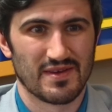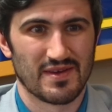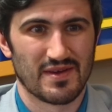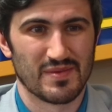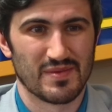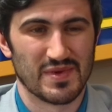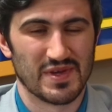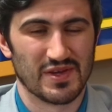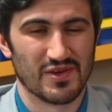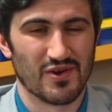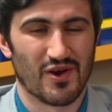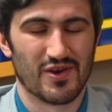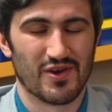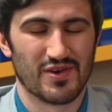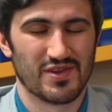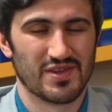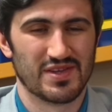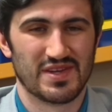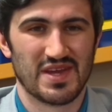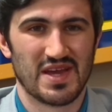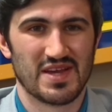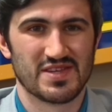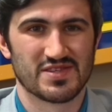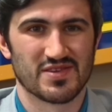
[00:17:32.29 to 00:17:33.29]
I mean, gone are the
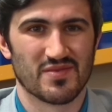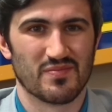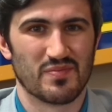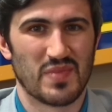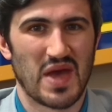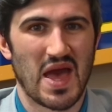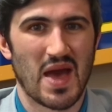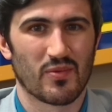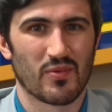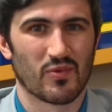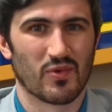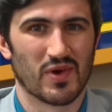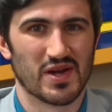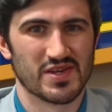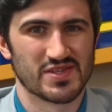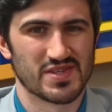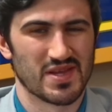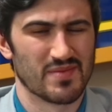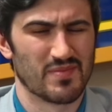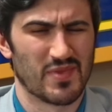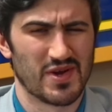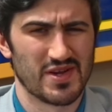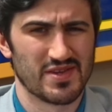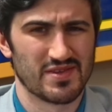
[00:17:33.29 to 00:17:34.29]
days of MapQuest. They